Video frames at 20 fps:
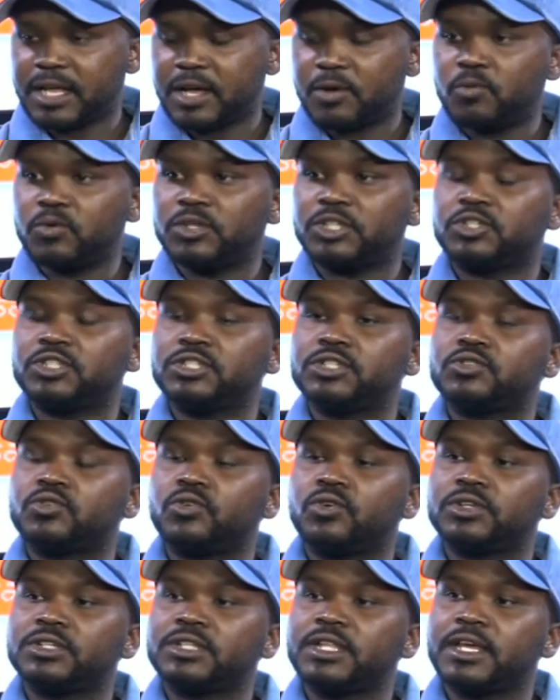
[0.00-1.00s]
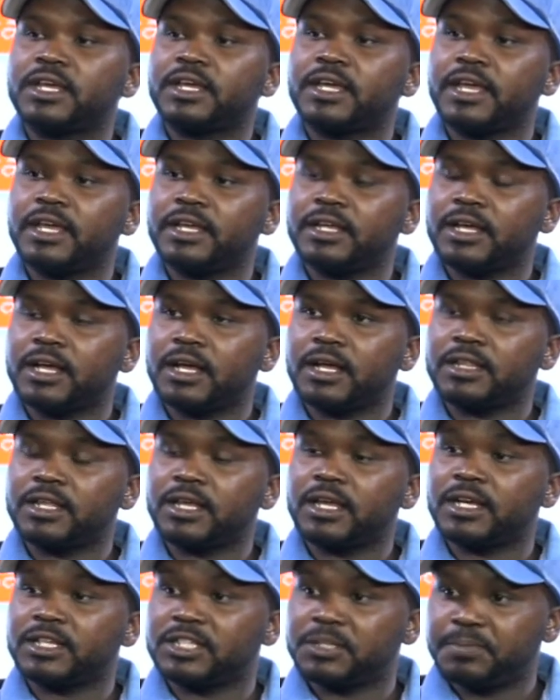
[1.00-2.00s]
which is called the
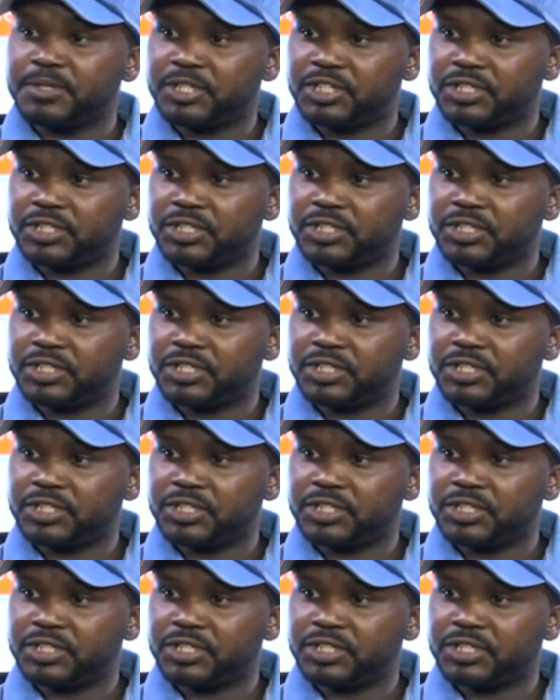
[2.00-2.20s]
exhibition.